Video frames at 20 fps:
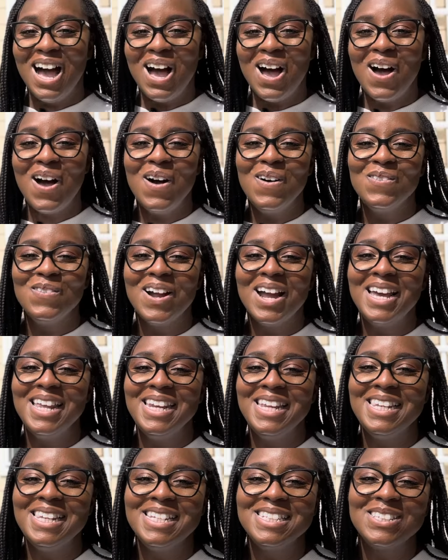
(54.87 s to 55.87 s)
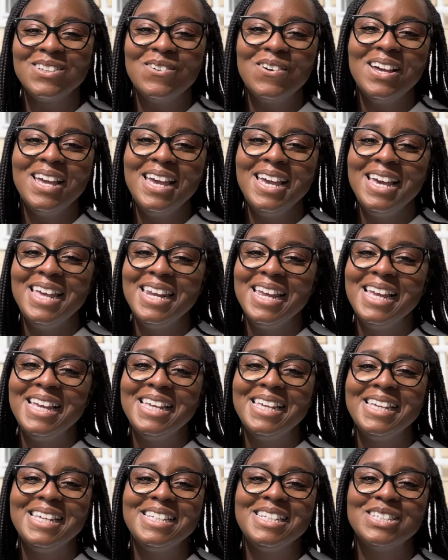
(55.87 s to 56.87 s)
All righty, let's go ahead and
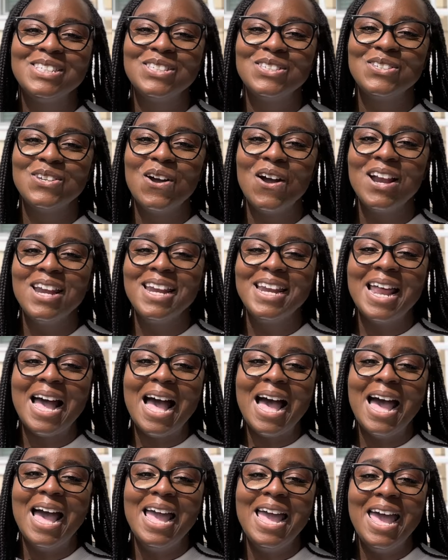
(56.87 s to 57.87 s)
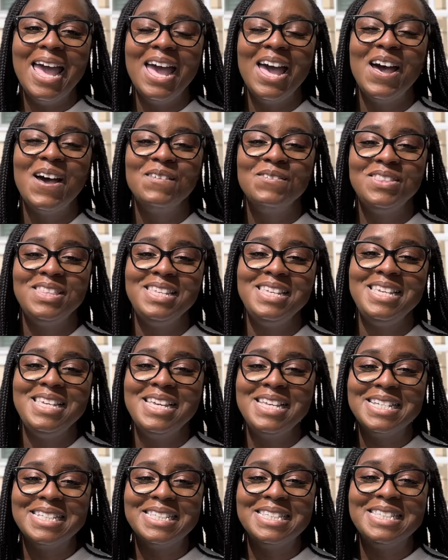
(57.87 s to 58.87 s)
get started. I have
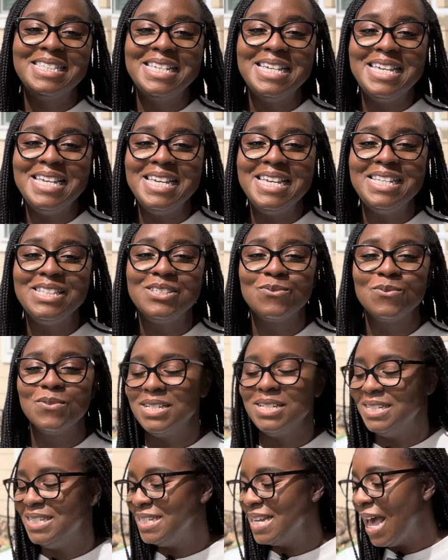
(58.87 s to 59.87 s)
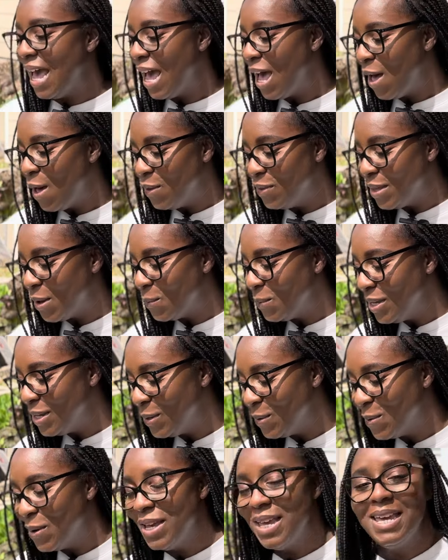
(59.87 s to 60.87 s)
the seeds written down that we can
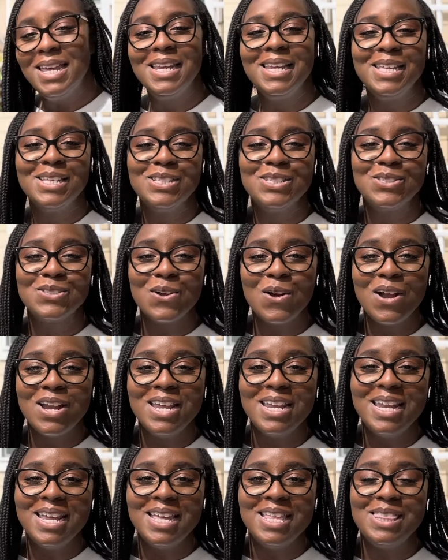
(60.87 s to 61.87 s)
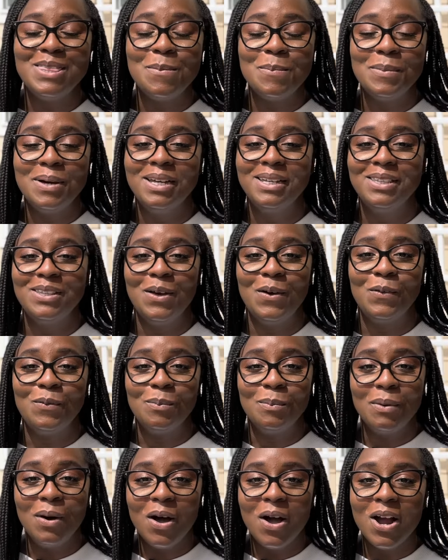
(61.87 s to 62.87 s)
go ahead and get started in the month of
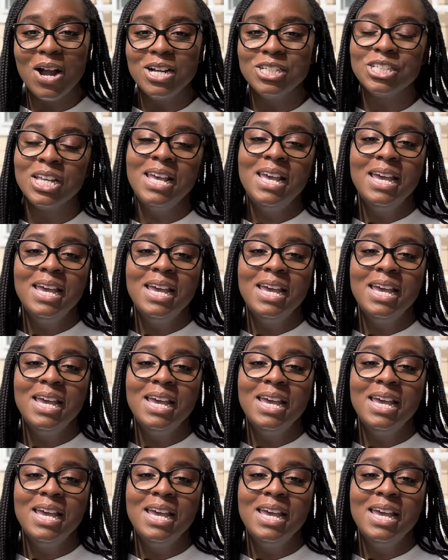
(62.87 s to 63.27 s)
March.